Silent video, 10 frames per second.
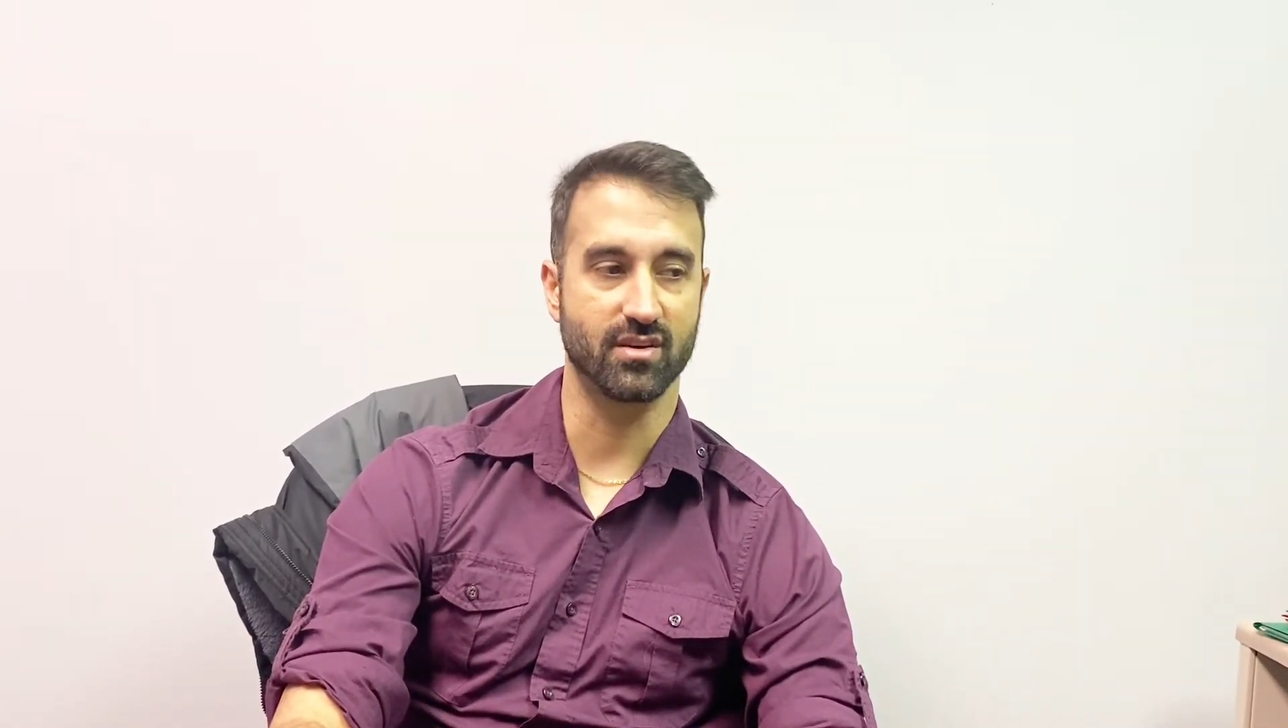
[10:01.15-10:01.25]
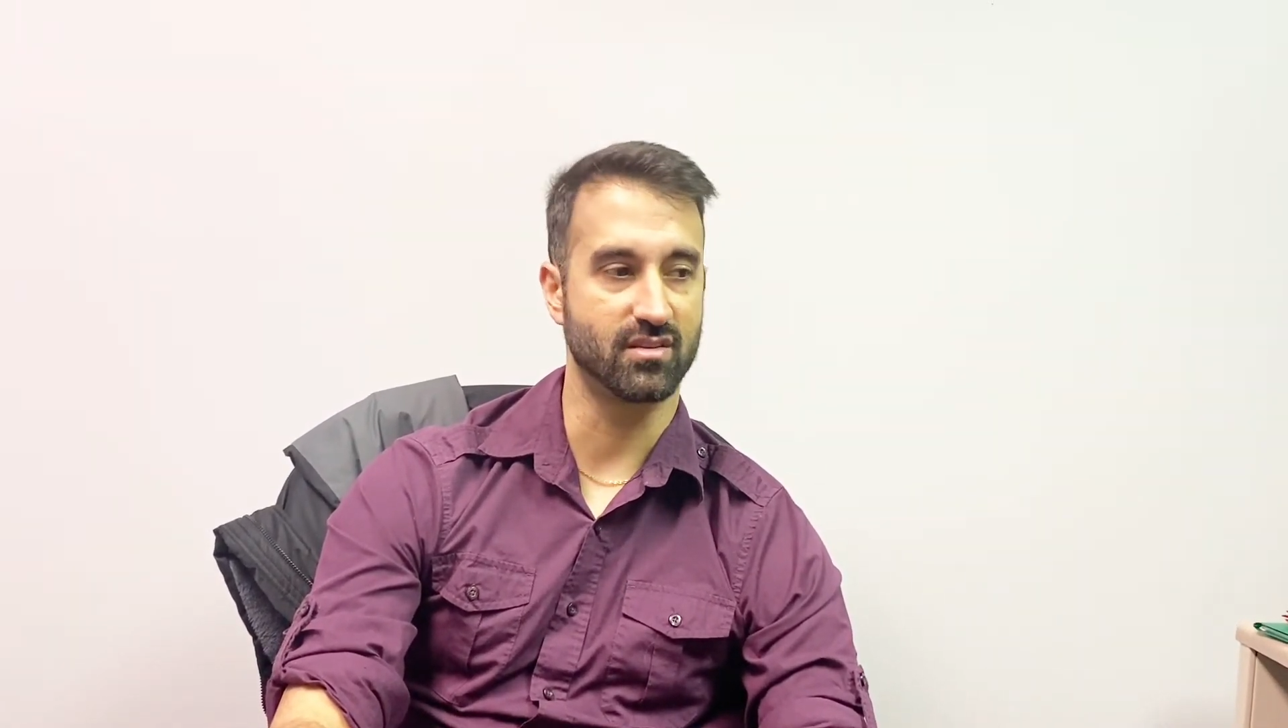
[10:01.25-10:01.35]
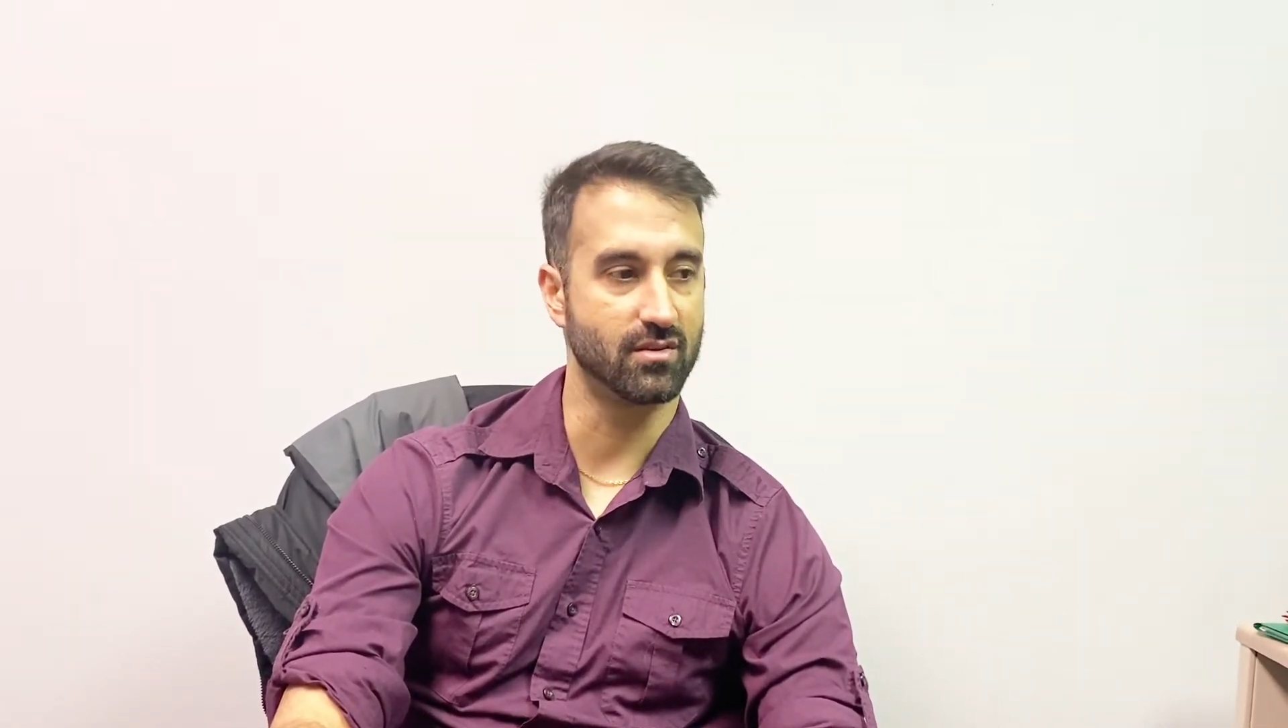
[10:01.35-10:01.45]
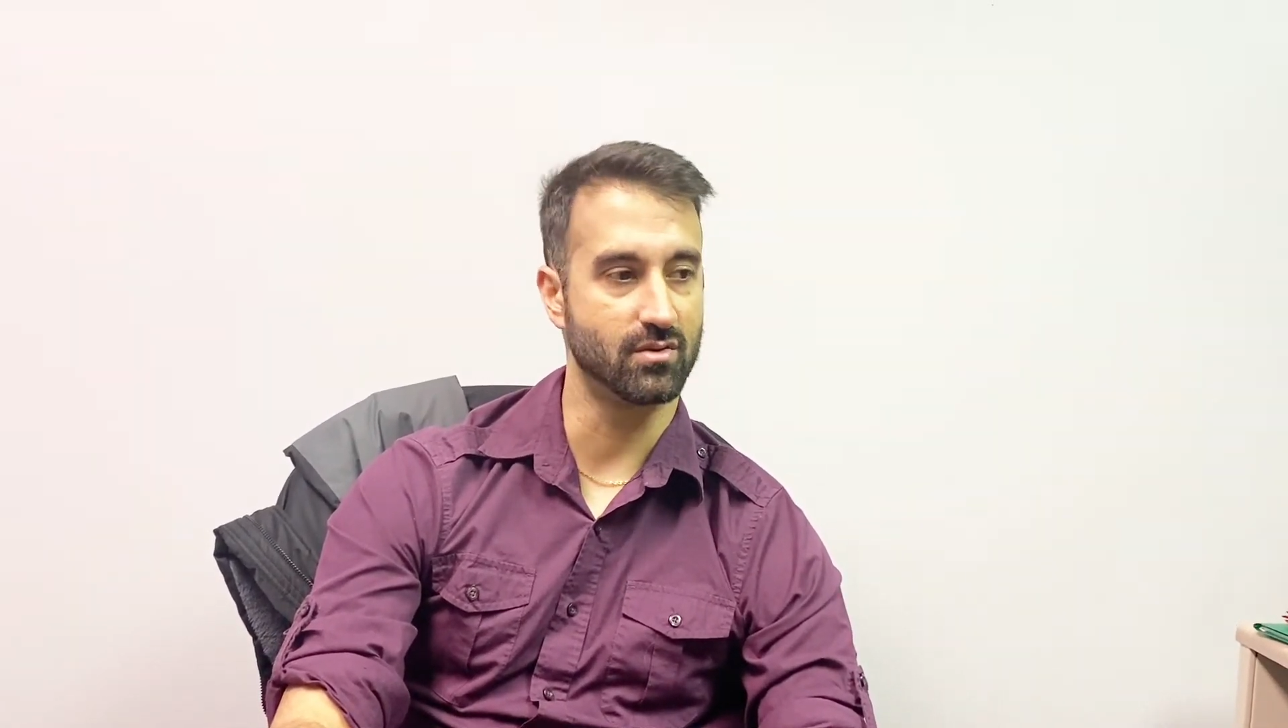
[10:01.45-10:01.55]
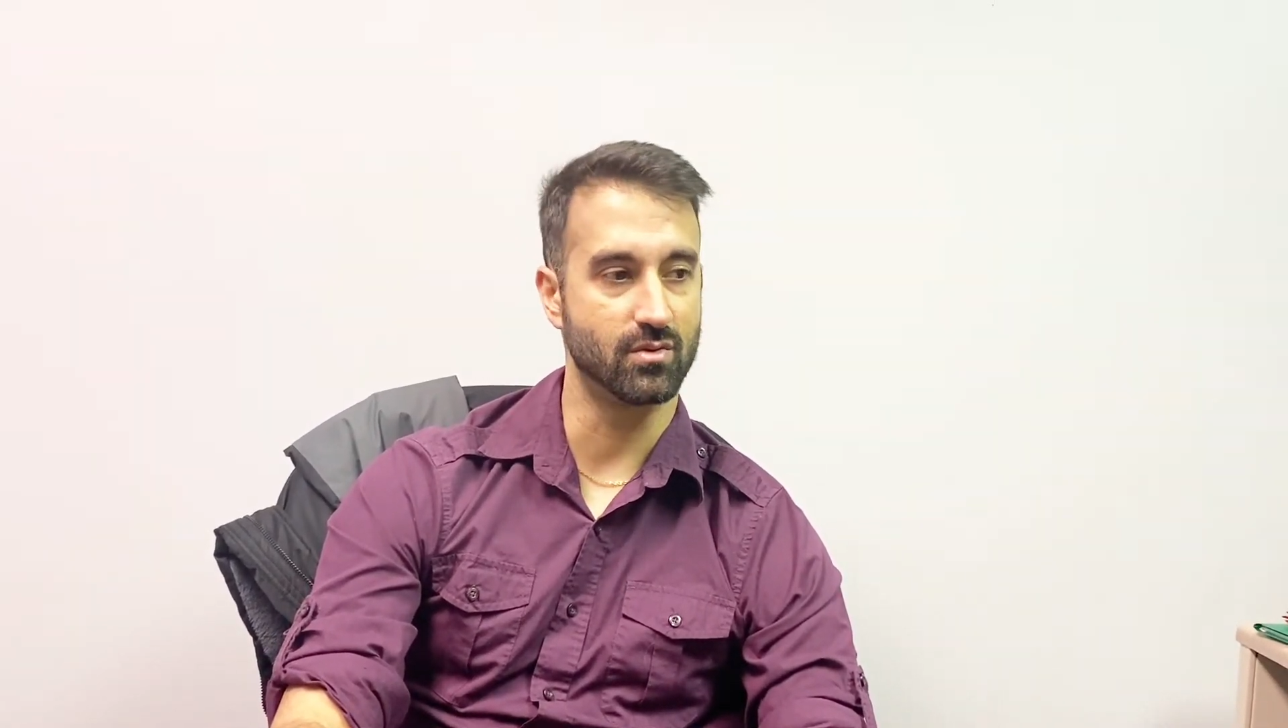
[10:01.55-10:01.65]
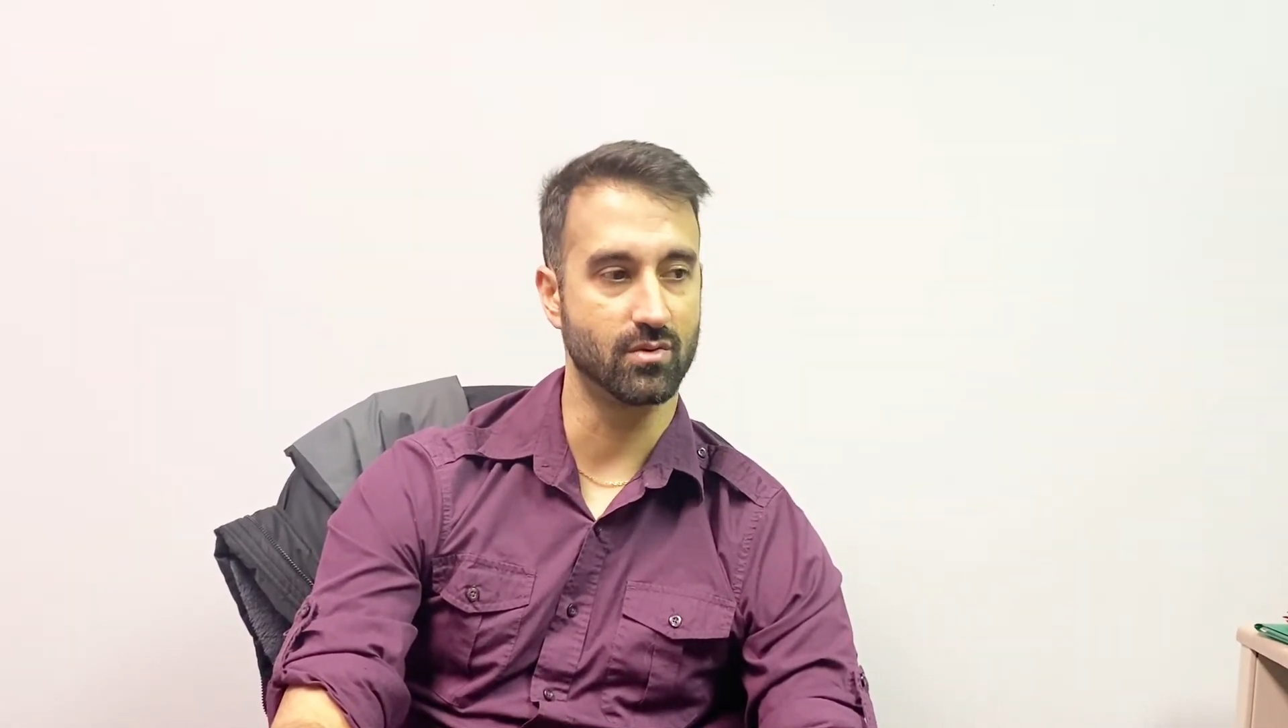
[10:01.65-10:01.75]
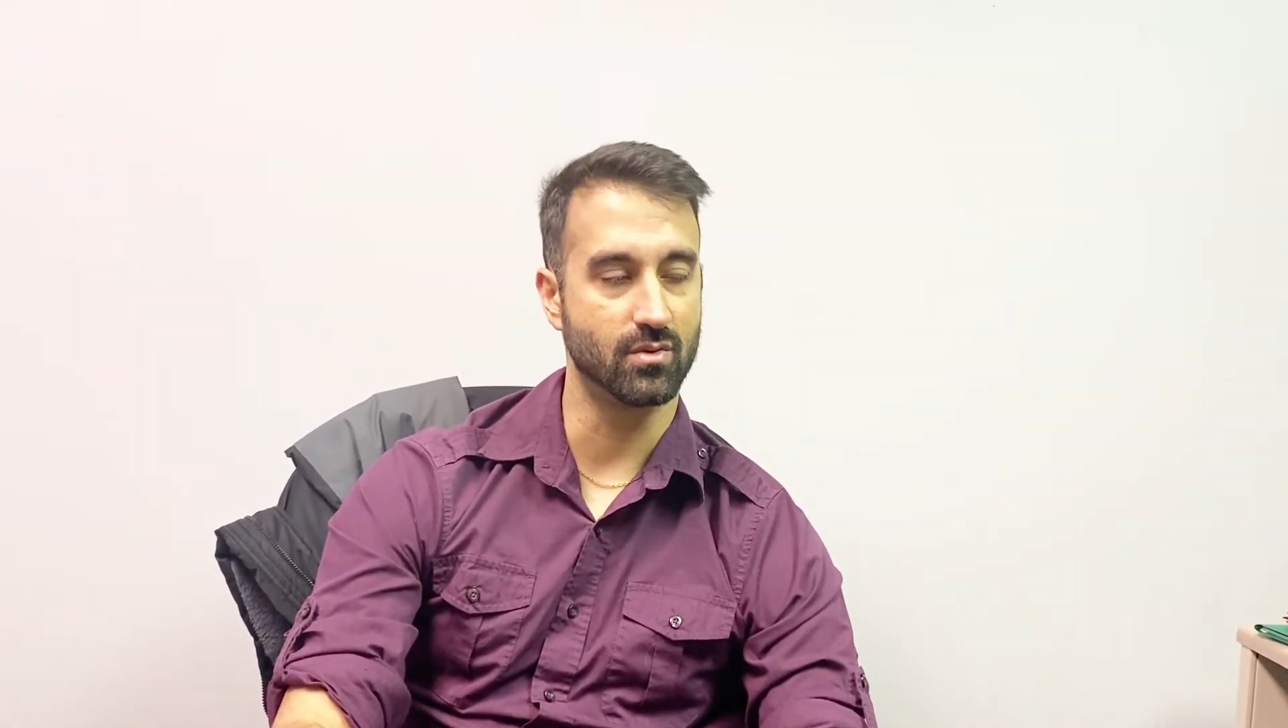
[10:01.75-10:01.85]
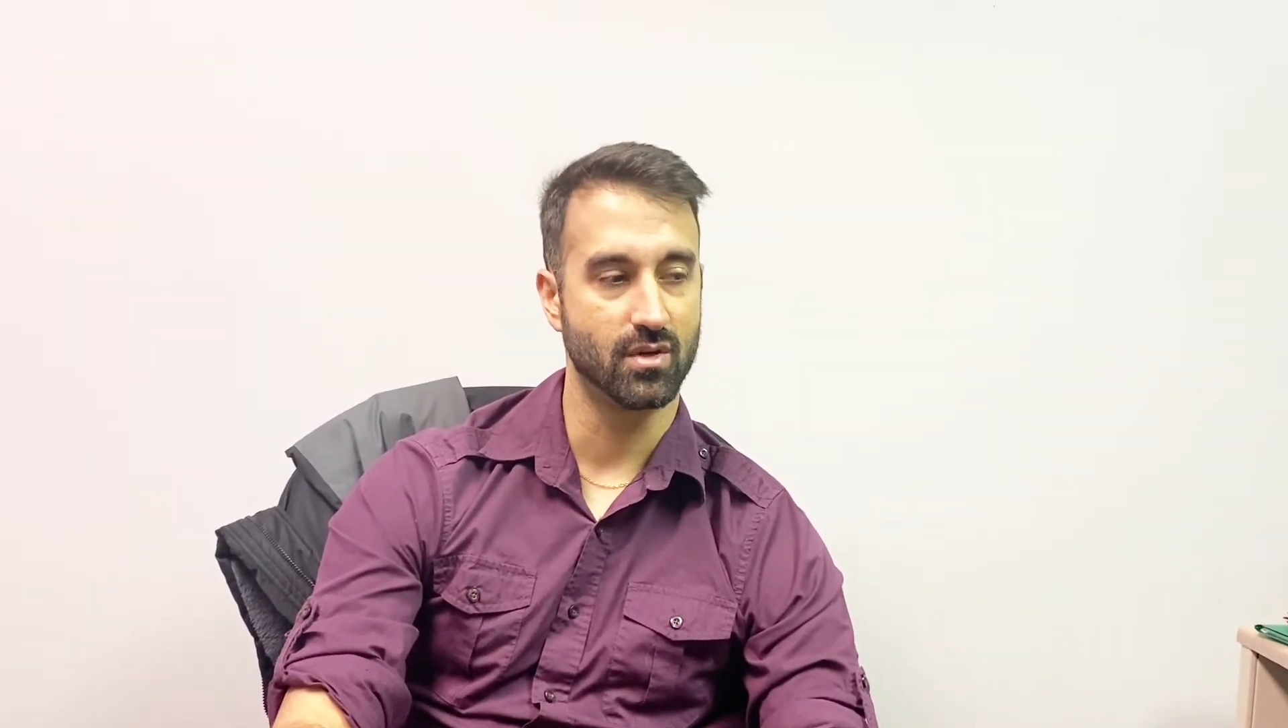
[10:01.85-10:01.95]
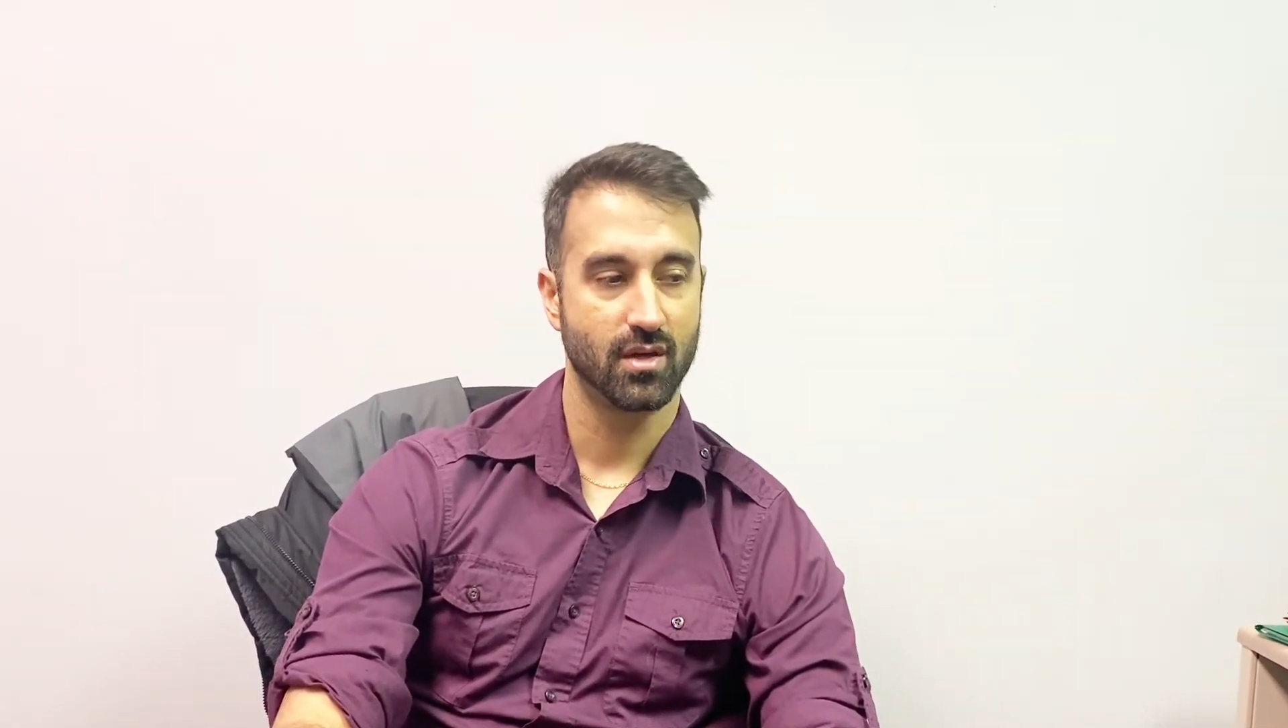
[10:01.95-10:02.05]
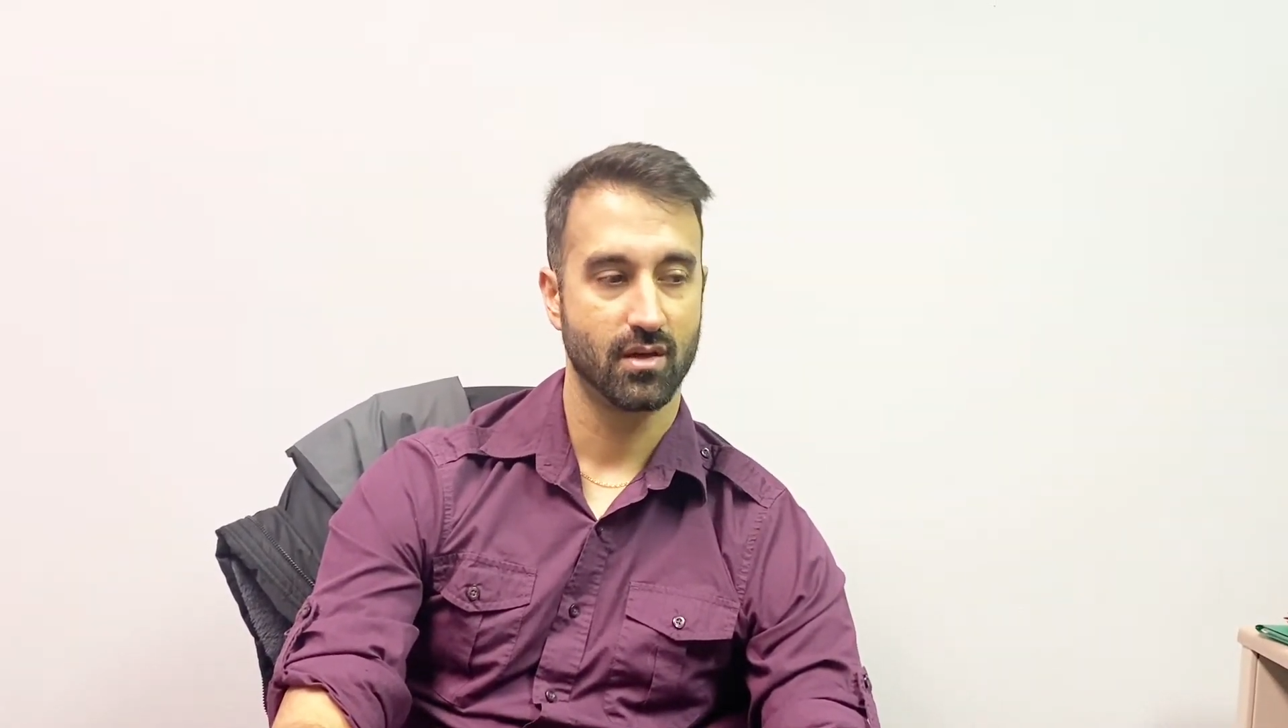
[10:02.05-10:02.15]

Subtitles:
to